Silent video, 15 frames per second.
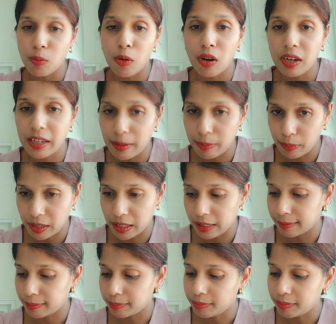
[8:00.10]
Ball Company.
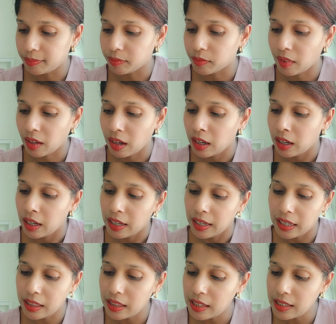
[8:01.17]

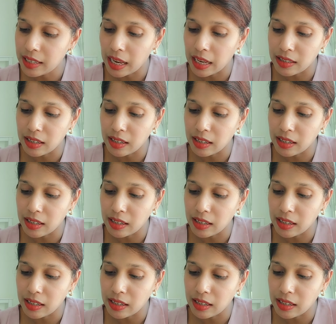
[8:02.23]
In this case,